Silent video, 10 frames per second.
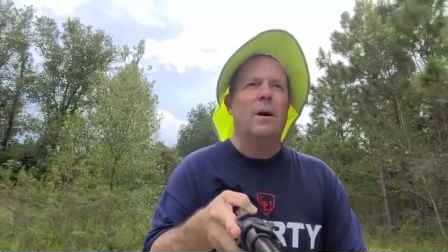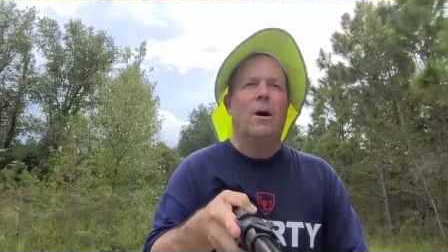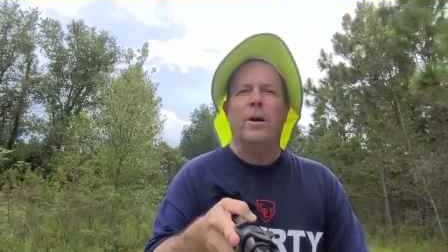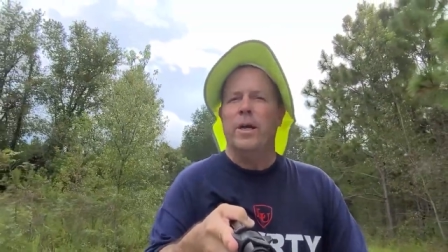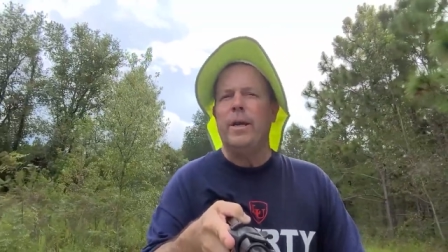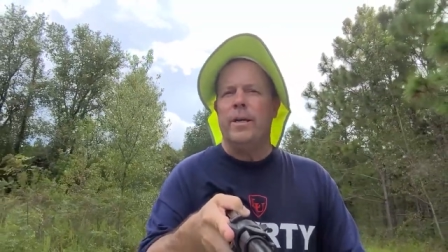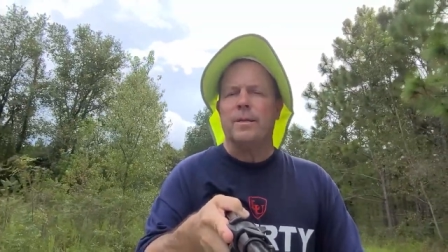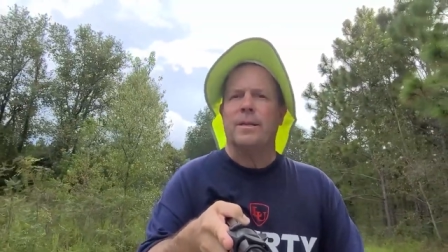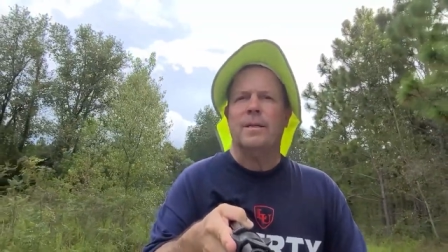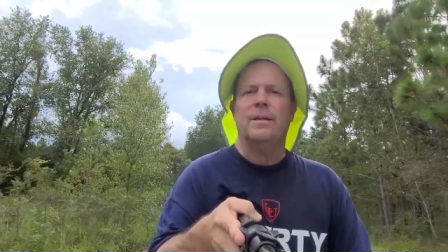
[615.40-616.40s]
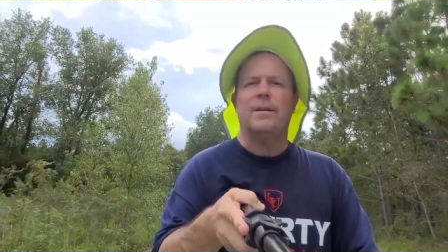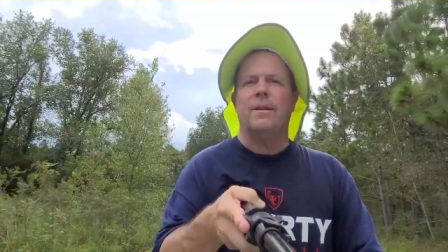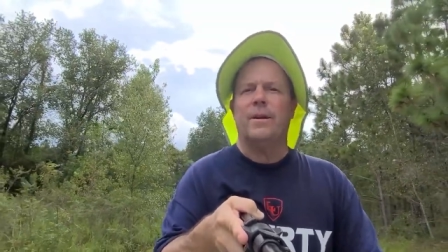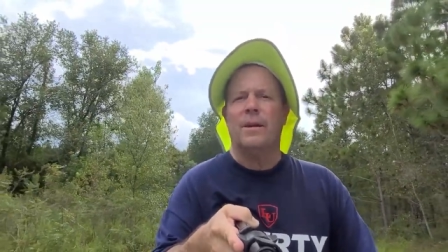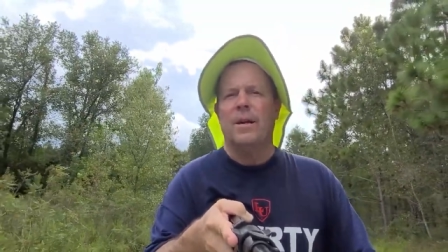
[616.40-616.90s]
are idiots.
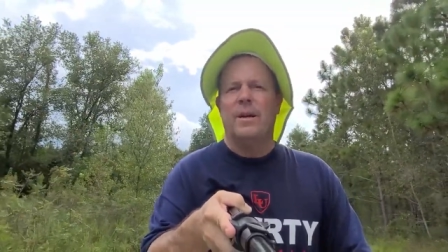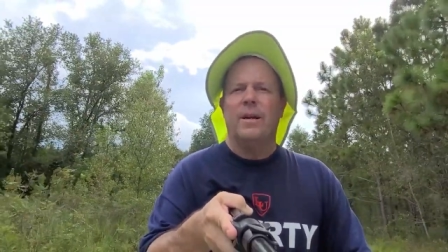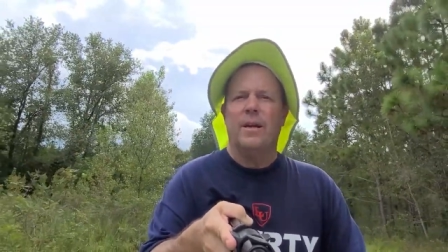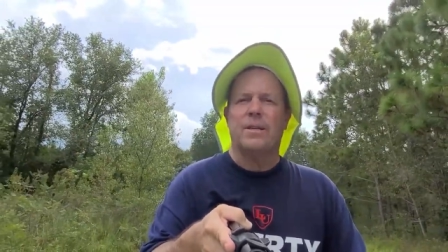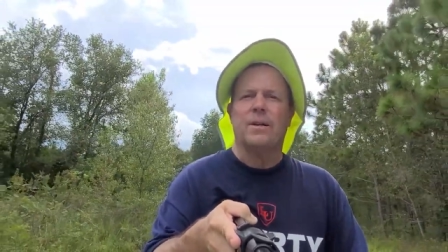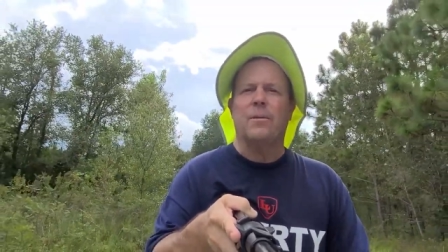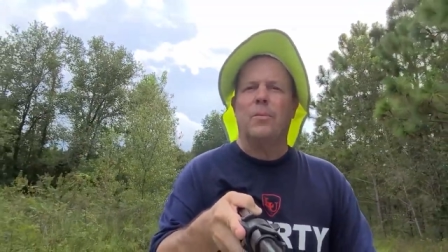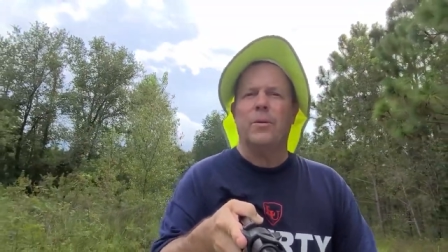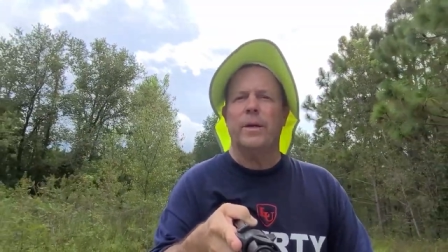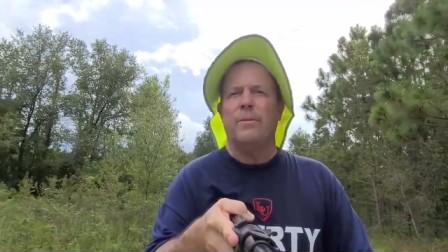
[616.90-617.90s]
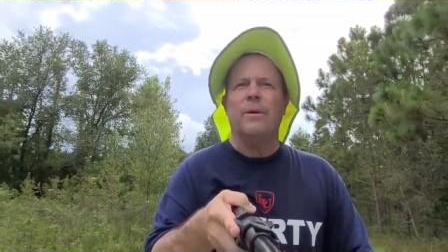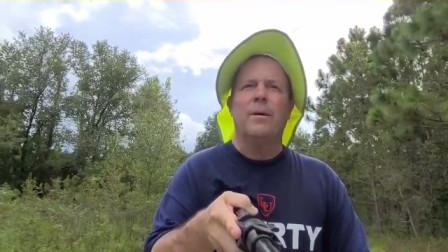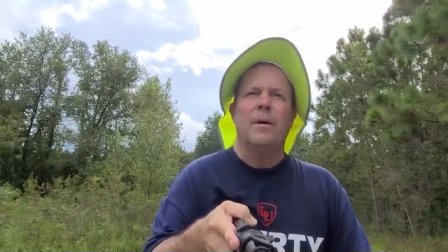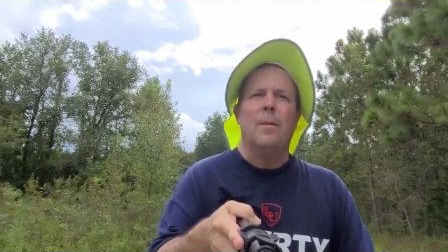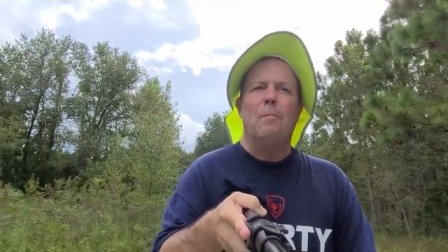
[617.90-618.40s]
They're, it's a complete
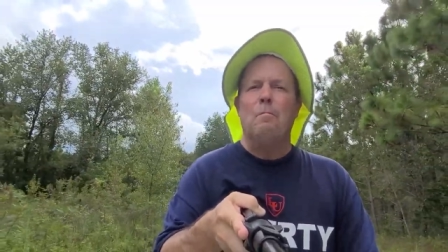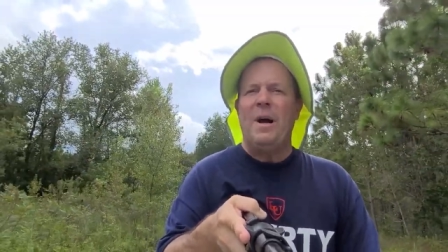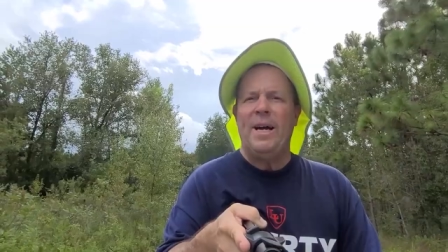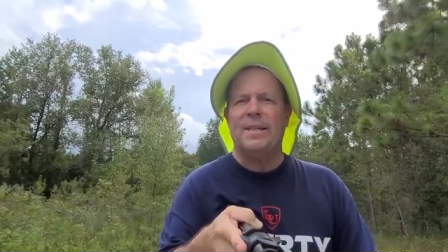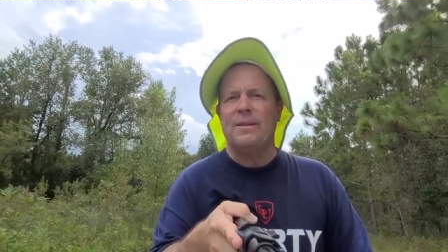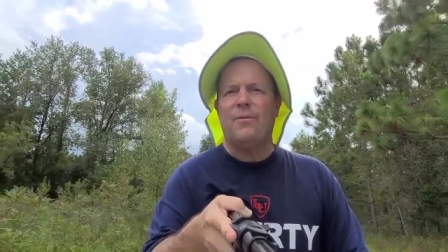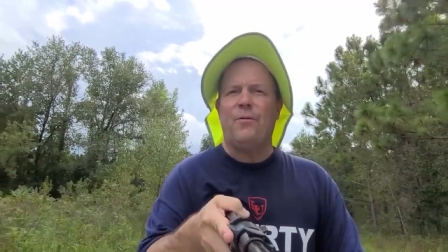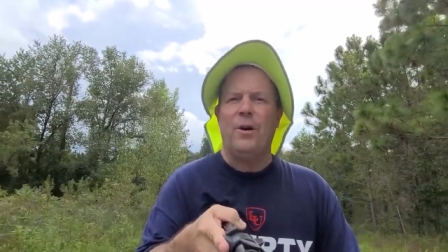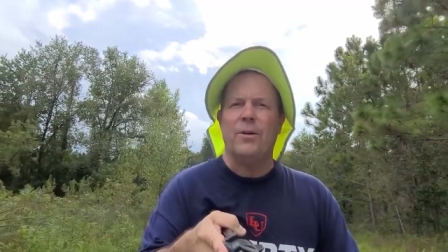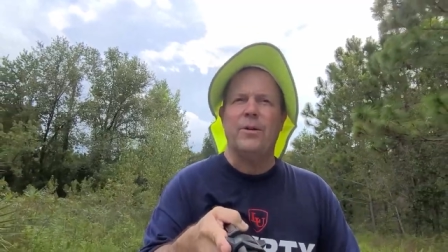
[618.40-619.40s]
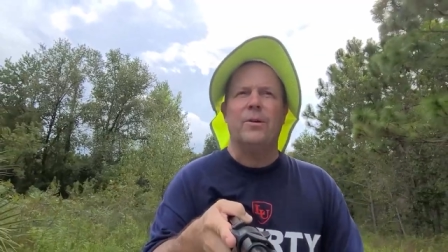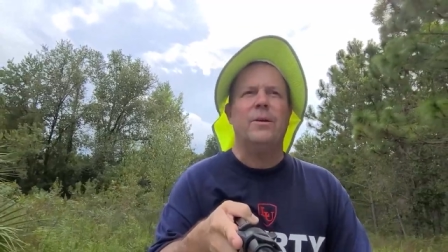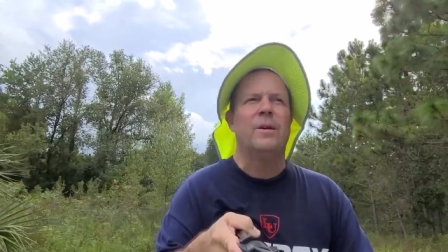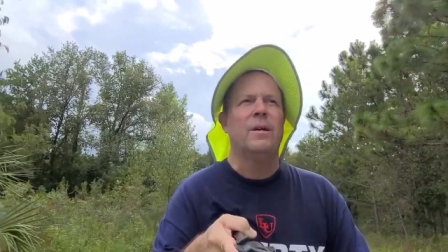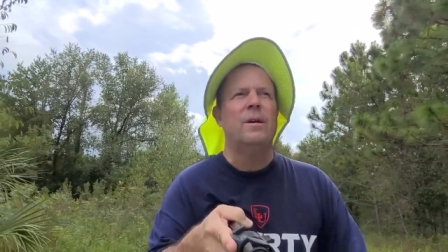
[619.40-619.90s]
massive failure
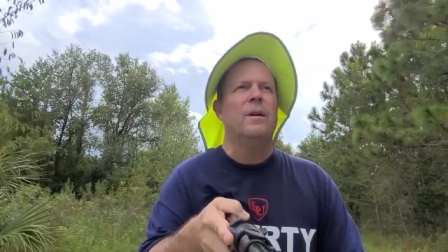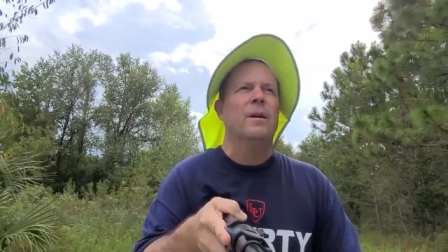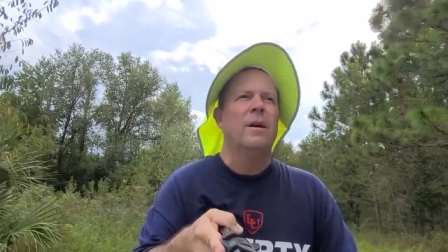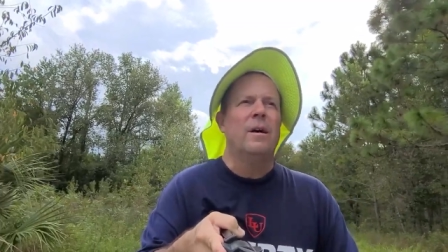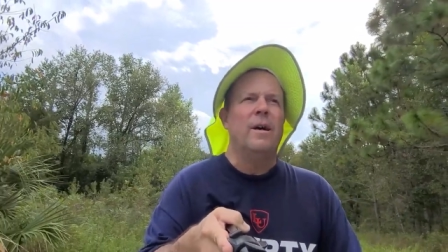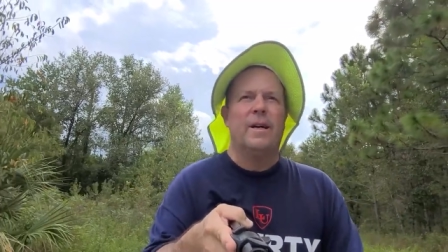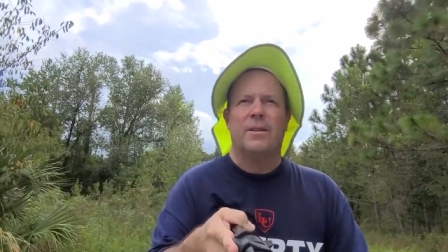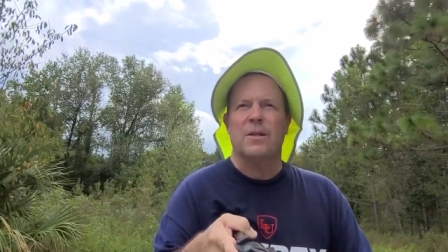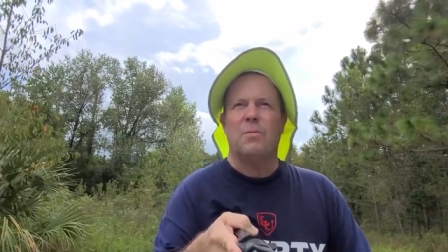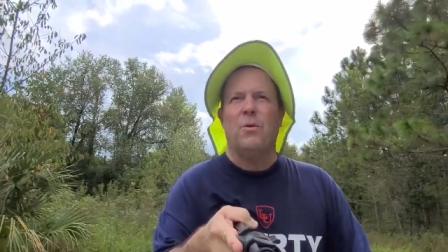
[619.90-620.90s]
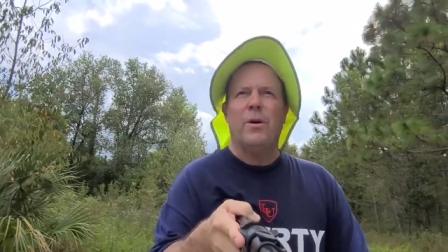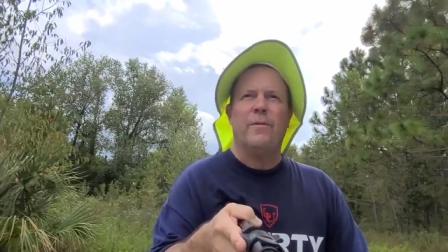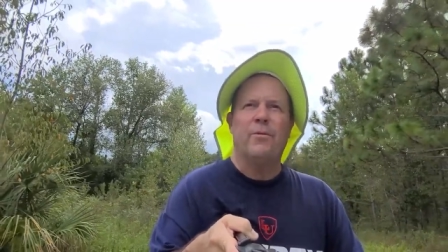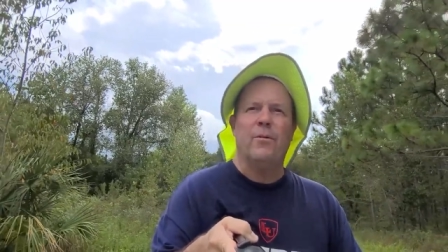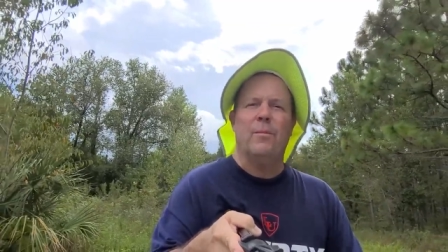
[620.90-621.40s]
at this
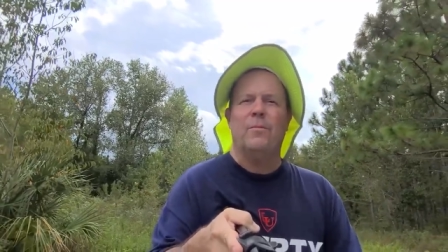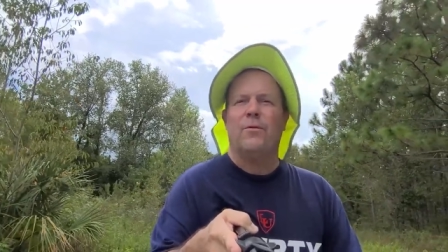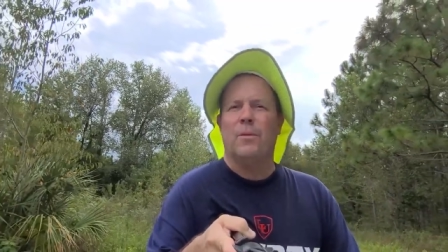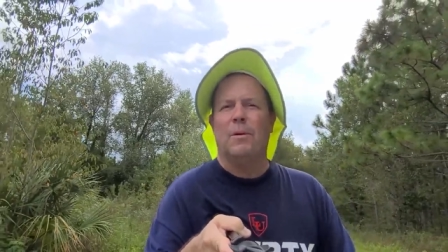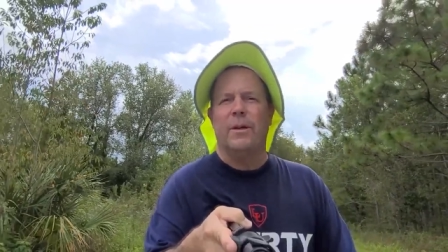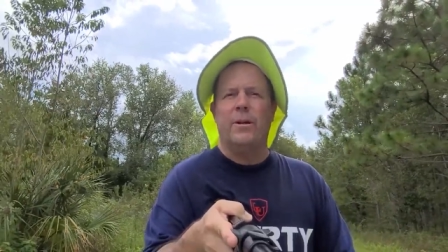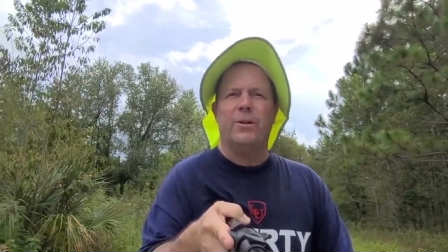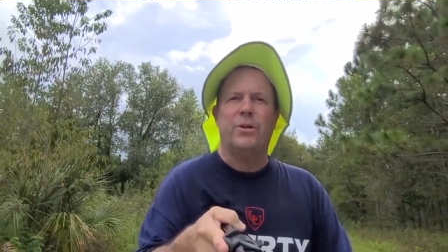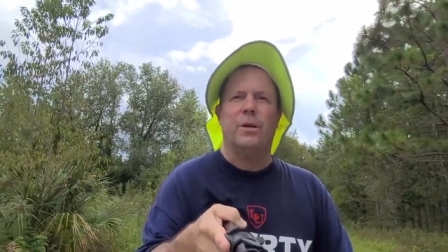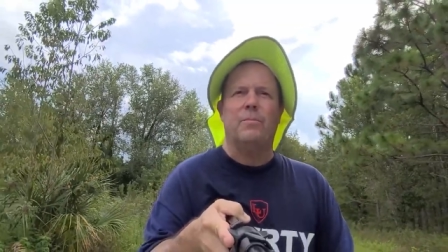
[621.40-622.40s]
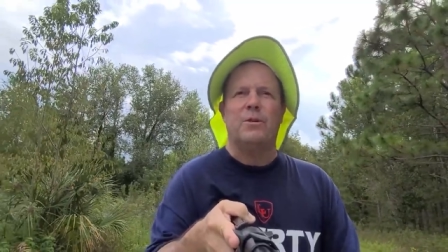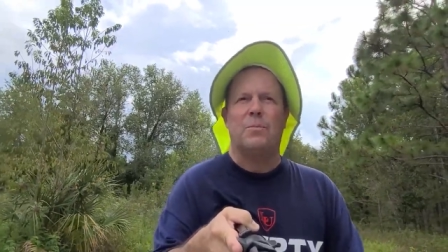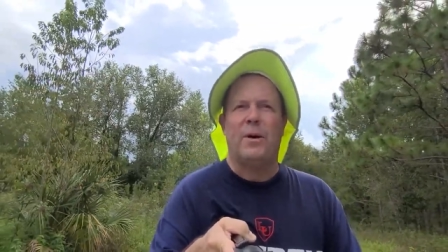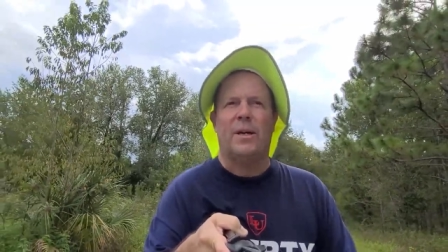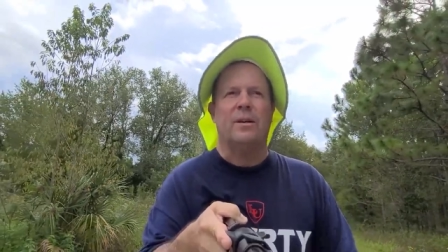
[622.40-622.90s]
point from, from a leadership
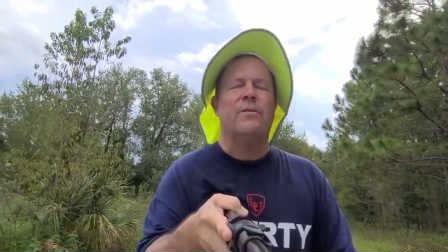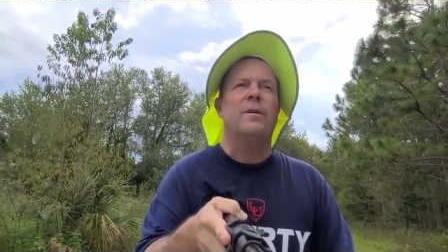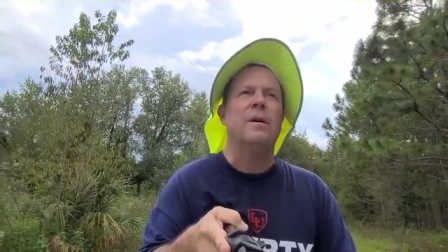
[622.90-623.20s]
perspective.